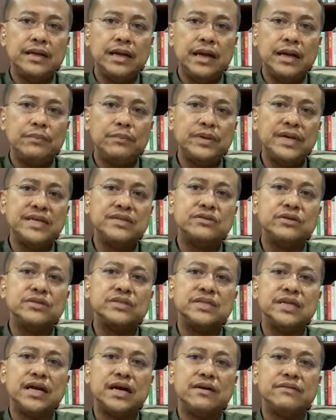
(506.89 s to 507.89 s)
Embrace
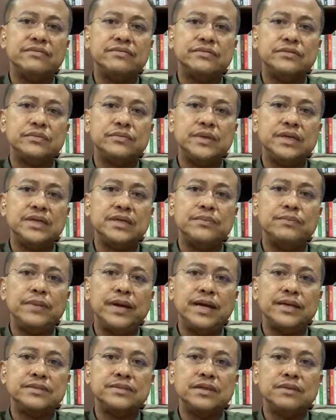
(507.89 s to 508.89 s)
yourself to be the
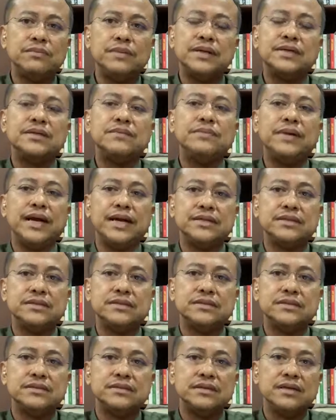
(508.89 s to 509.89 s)
best among the
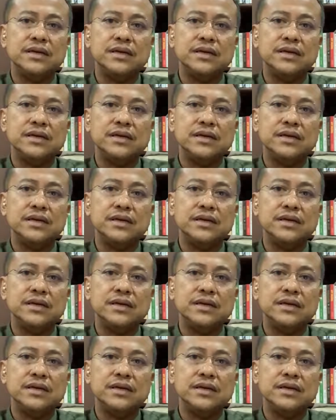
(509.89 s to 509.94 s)
best.